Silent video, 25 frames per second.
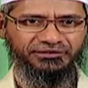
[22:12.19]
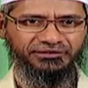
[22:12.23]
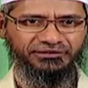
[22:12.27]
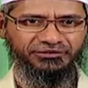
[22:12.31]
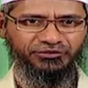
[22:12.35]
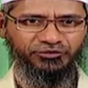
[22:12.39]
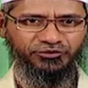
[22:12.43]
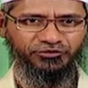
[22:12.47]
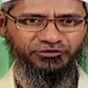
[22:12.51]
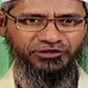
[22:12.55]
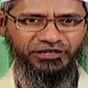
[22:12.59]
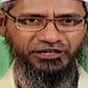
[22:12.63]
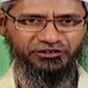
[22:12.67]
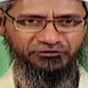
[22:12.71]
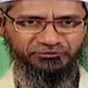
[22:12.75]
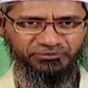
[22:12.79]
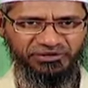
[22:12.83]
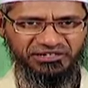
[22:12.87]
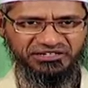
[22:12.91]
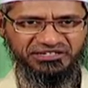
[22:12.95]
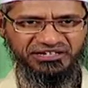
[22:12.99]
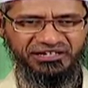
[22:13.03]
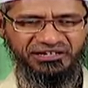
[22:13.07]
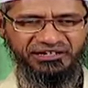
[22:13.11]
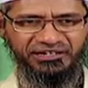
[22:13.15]
You know, we have,
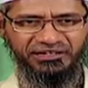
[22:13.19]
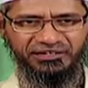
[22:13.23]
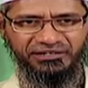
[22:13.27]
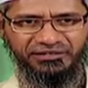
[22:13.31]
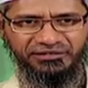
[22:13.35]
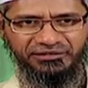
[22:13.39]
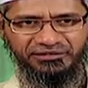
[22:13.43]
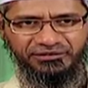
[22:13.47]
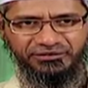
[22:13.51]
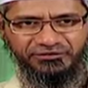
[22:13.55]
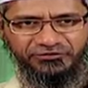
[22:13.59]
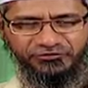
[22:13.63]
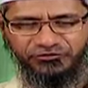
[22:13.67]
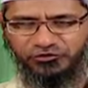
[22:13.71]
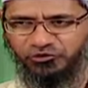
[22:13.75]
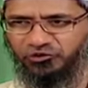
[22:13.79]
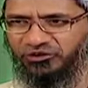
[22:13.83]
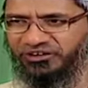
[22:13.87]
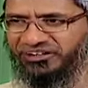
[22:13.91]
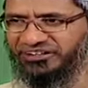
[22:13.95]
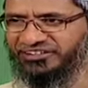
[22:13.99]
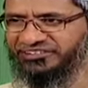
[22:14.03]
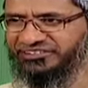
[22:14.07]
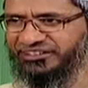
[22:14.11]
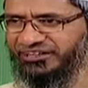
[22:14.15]
mashallah, few
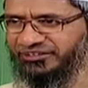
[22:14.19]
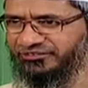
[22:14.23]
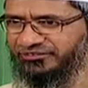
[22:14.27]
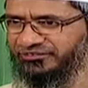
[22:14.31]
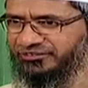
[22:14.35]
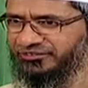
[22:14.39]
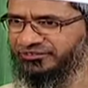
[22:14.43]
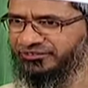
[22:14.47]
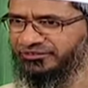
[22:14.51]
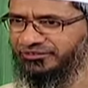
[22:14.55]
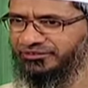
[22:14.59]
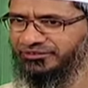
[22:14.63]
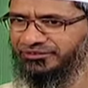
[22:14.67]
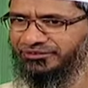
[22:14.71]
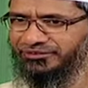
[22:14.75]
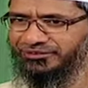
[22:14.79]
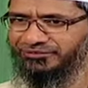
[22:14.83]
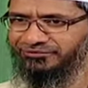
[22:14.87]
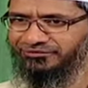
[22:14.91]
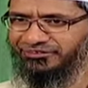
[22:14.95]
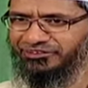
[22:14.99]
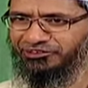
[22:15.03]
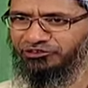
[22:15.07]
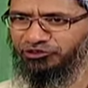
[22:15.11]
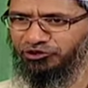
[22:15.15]
hundred staff,
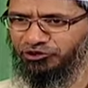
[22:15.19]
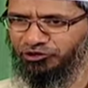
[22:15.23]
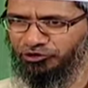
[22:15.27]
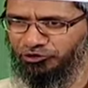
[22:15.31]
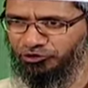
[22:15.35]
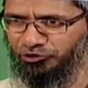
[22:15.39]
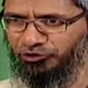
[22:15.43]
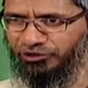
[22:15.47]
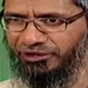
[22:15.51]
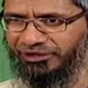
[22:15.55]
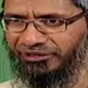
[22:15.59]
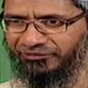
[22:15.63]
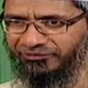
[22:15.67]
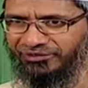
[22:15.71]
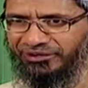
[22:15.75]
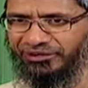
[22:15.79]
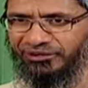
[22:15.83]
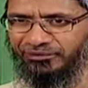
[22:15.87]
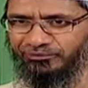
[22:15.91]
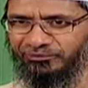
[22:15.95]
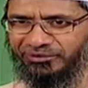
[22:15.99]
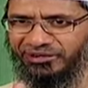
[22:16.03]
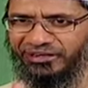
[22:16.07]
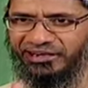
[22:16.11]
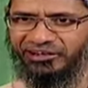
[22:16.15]
whether on a low level,
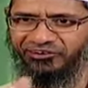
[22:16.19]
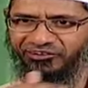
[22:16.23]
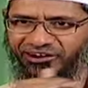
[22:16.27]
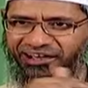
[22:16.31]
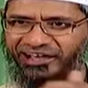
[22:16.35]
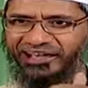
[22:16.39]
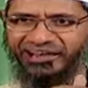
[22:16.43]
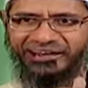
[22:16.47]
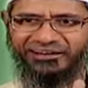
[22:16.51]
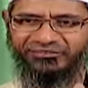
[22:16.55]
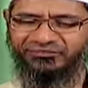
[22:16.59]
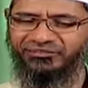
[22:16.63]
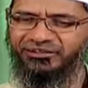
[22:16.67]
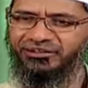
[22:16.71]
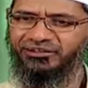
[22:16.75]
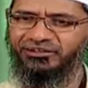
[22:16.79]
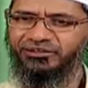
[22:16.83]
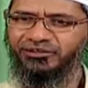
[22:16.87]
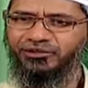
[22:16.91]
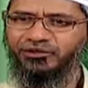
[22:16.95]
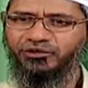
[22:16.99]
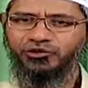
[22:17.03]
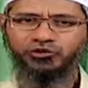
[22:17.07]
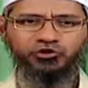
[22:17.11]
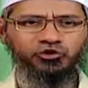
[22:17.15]
middle level, high level.
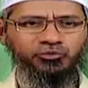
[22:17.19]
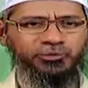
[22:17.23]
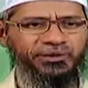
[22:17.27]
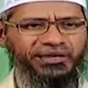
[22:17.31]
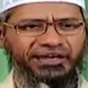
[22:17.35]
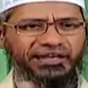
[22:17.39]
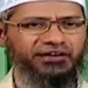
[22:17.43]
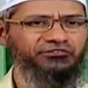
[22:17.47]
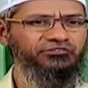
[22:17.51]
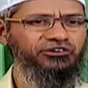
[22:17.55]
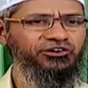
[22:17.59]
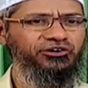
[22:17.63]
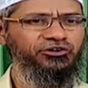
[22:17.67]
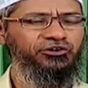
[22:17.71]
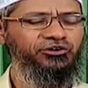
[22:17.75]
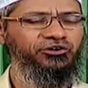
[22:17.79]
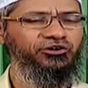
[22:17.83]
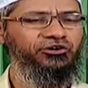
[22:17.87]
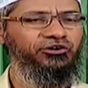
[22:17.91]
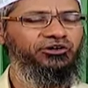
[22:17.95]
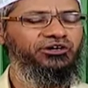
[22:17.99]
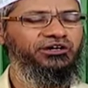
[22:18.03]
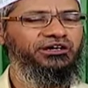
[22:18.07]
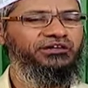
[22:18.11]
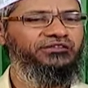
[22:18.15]
You may never
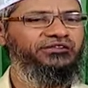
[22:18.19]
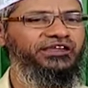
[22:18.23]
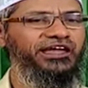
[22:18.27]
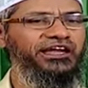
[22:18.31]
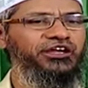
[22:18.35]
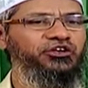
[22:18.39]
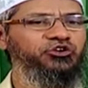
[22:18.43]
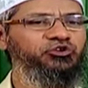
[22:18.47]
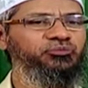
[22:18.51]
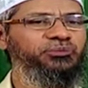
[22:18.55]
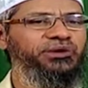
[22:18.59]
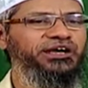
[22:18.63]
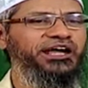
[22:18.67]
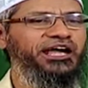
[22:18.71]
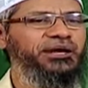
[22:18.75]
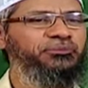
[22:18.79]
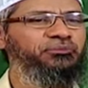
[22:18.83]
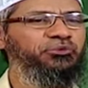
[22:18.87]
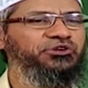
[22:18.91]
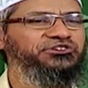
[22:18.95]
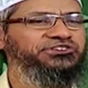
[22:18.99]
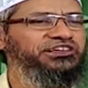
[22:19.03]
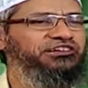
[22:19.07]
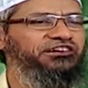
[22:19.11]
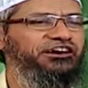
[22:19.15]
know that you may get
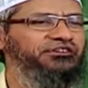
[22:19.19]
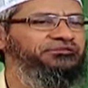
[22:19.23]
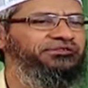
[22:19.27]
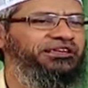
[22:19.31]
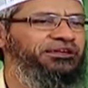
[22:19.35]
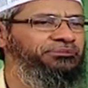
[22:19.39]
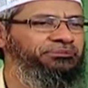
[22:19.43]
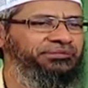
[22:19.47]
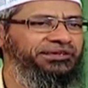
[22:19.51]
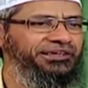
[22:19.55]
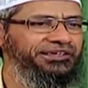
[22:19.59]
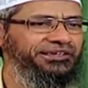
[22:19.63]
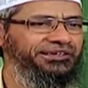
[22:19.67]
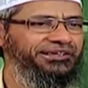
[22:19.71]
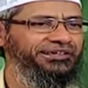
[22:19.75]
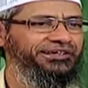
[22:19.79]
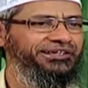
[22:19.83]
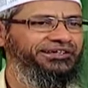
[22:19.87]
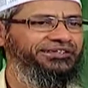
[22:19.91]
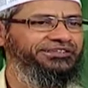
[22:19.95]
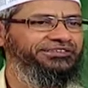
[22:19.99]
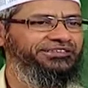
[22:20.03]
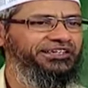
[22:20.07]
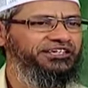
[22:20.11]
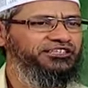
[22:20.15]
more sawab than me.
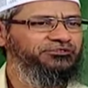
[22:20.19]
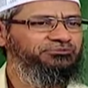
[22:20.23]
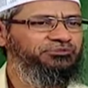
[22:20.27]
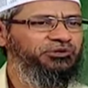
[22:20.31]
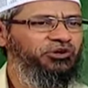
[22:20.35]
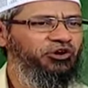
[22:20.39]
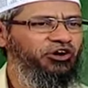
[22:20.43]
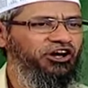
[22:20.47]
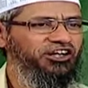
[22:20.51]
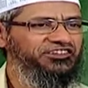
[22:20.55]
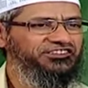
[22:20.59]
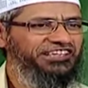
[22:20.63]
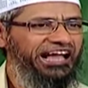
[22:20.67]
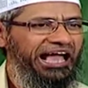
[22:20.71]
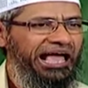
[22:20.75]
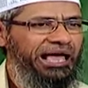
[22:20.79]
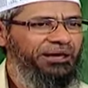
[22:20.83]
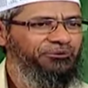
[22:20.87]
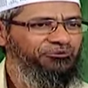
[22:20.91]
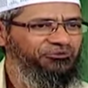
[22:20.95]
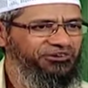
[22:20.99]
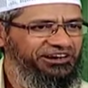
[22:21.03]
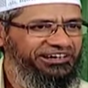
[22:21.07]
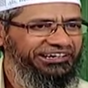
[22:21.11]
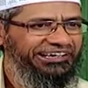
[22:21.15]
Just because I
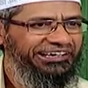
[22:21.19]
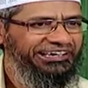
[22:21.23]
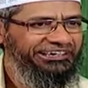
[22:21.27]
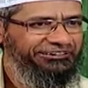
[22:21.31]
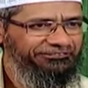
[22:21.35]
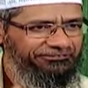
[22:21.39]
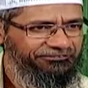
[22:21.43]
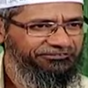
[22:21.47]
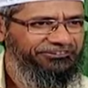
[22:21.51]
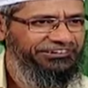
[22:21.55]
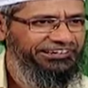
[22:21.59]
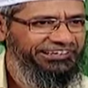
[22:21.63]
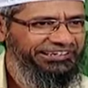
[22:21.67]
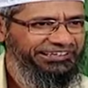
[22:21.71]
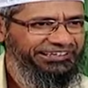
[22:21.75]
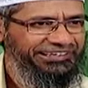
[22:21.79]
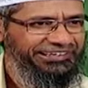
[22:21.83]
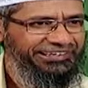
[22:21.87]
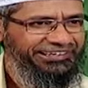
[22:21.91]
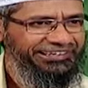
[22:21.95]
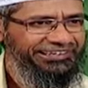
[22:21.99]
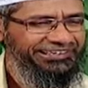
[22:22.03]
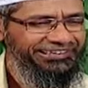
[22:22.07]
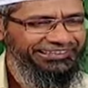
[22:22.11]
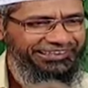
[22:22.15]
am working
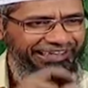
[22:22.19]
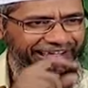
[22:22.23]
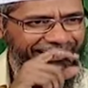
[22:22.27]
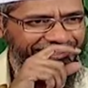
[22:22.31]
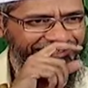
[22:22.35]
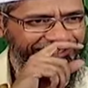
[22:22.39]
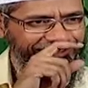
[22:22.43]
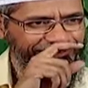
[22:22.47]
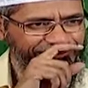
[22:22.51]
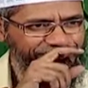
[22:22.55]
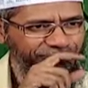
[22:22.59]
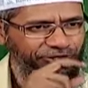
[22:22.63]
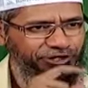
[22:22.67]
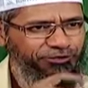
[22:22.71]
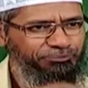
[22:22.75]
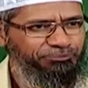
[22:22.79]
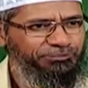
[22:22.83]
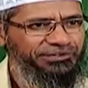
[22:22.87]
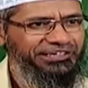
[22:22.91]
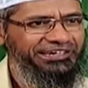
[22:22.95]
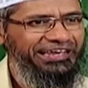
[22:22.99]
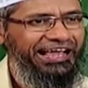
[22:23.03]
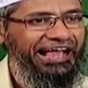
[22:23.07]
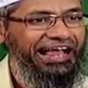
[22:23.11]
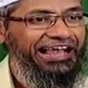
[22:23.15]
free, that does not
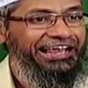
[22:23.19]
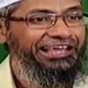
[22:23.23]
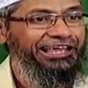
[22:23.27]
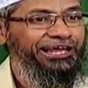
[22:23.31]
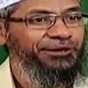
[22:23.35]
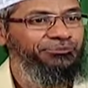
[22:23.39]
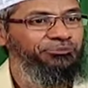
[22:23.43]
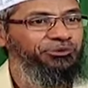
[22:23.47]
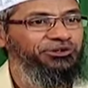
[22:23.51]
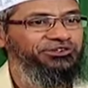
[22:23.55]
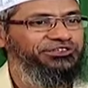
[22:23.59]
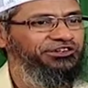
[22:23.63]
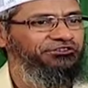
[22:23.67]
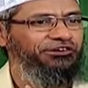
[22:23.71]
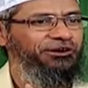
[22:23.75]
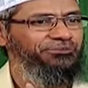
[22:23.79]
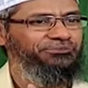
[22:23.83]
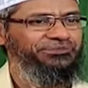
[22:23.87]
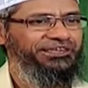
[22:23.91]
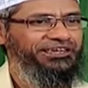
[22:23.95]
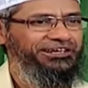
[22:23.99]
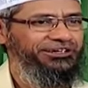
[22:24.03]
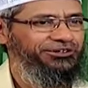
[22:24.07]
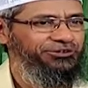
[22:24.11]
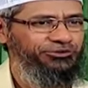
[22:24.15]
mean I'll get more sawab
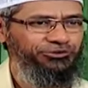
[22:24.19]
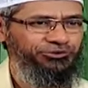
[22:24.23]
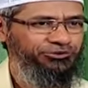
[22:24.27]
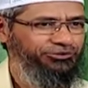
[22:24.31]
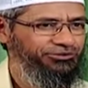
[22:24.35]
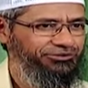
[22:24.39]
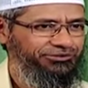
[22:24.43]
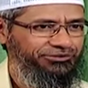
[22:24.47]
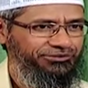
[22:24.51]
than you.